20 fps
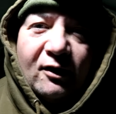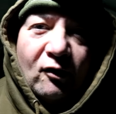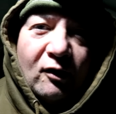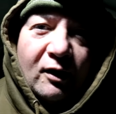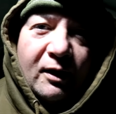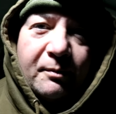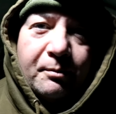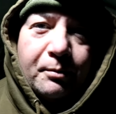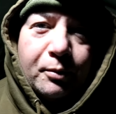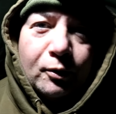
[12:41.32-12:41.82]

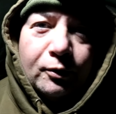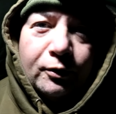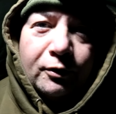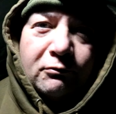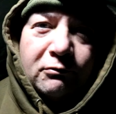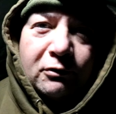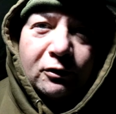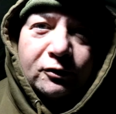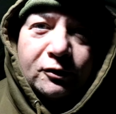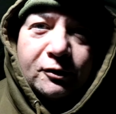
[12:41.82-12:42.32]
I put the
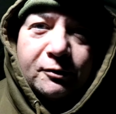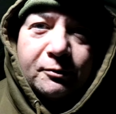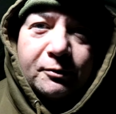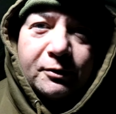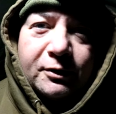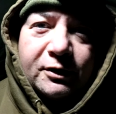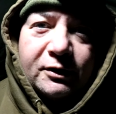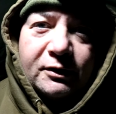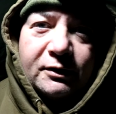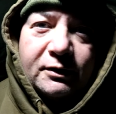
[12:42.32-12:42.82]

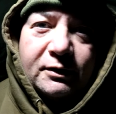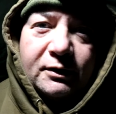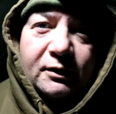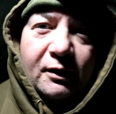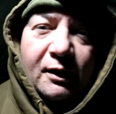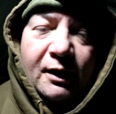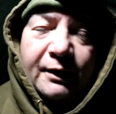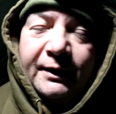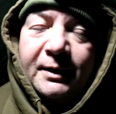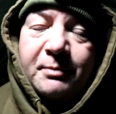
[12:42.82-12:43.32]
rods,
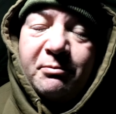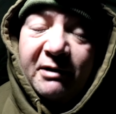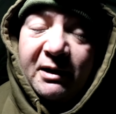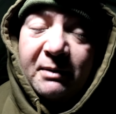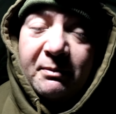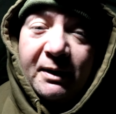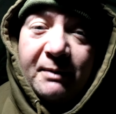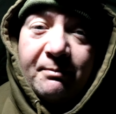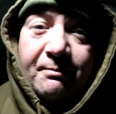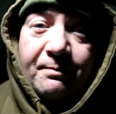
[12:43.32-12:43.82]
I did bring
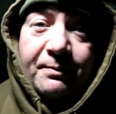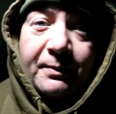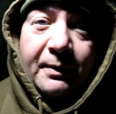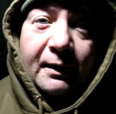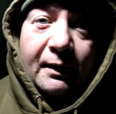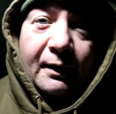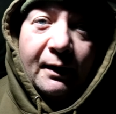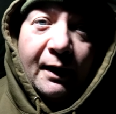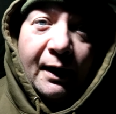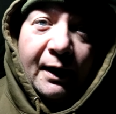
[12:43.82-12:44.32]
them in
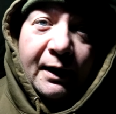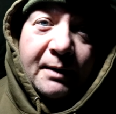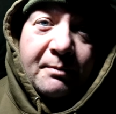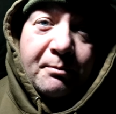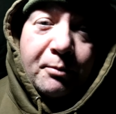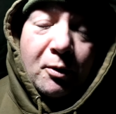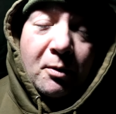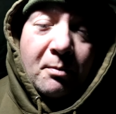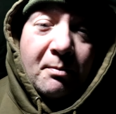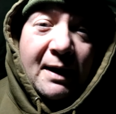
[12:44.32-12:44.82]
and
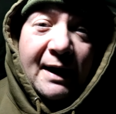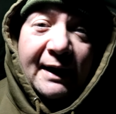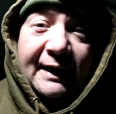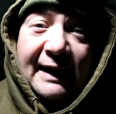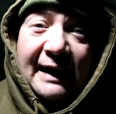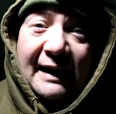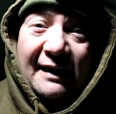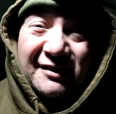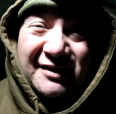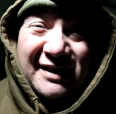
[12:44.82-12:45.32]
then put them back
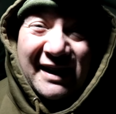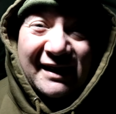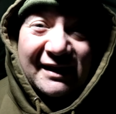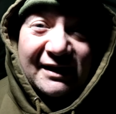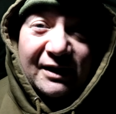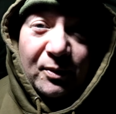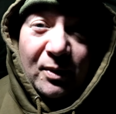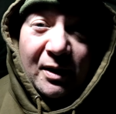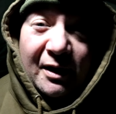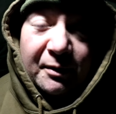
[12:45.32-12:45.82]
out
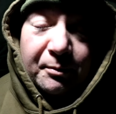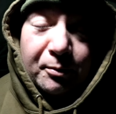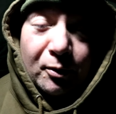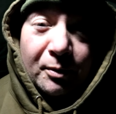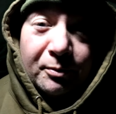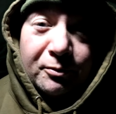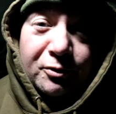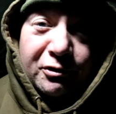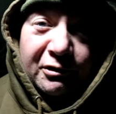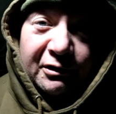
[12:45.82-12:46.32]
exactly where I'd
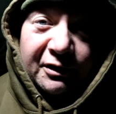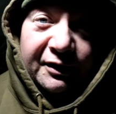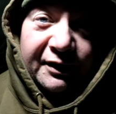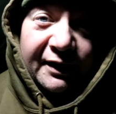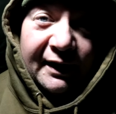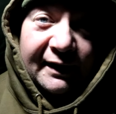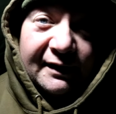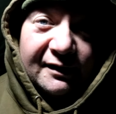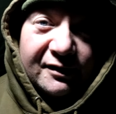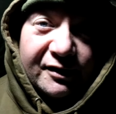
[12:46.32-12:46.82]
put them during the
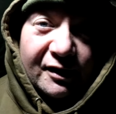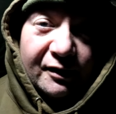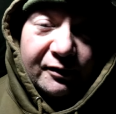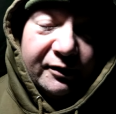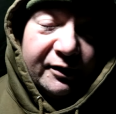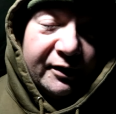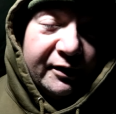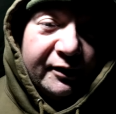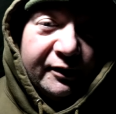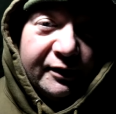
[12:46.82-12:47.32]
day, so
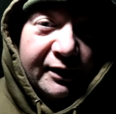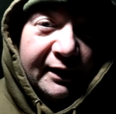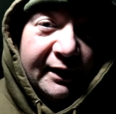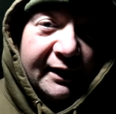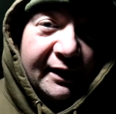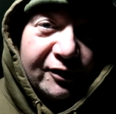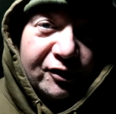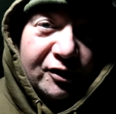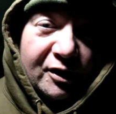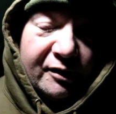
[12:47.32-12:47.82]
you didn't
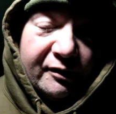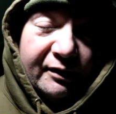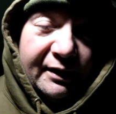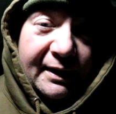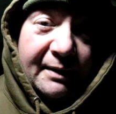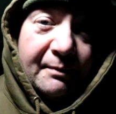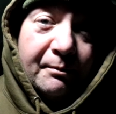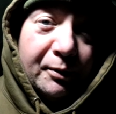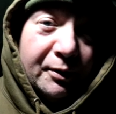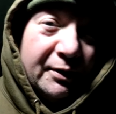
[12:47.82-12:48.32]
get shown
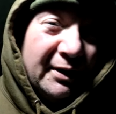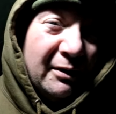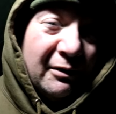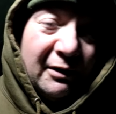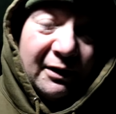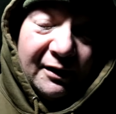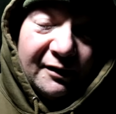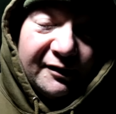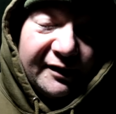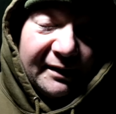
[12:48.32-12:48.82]
that, but they're
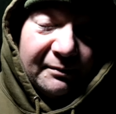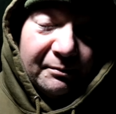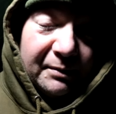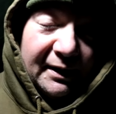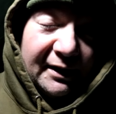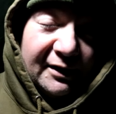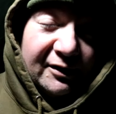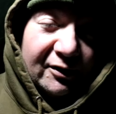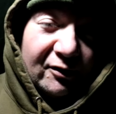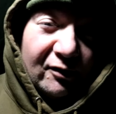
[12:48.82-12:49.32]
in the same
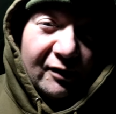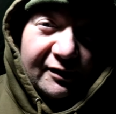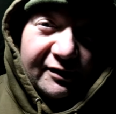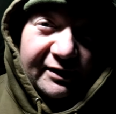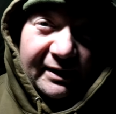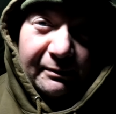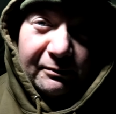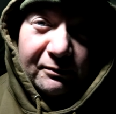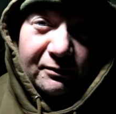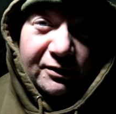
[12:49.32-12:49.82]
place guys,
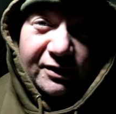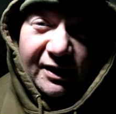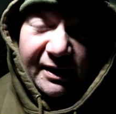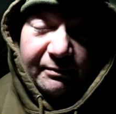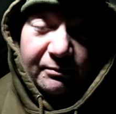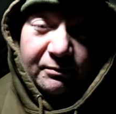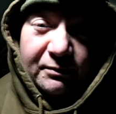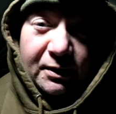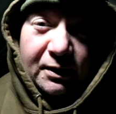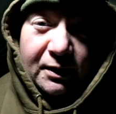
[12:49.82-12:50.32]

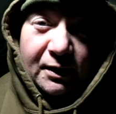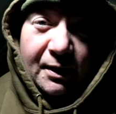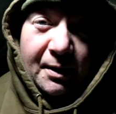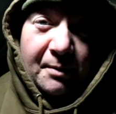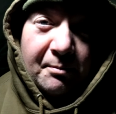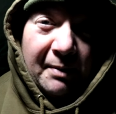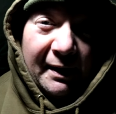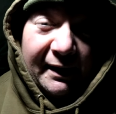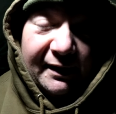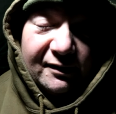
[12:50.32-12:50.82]
same
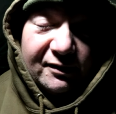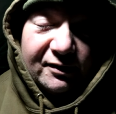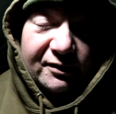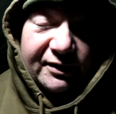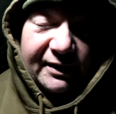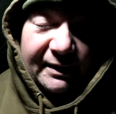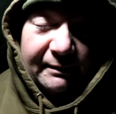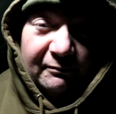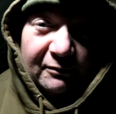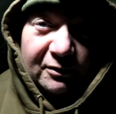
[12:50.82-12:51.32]
bait,
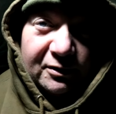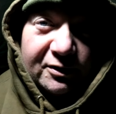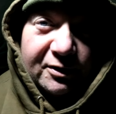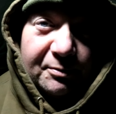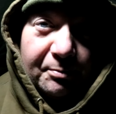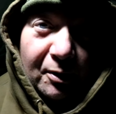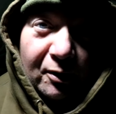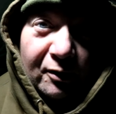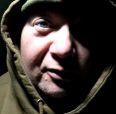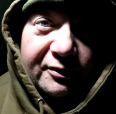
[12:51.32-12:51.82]
same
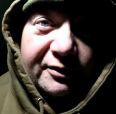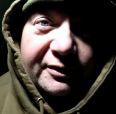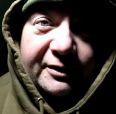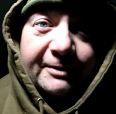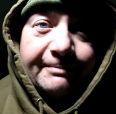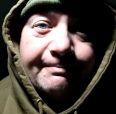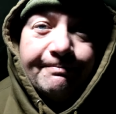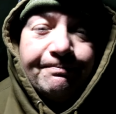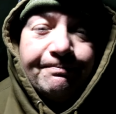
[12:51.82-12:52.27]
spots.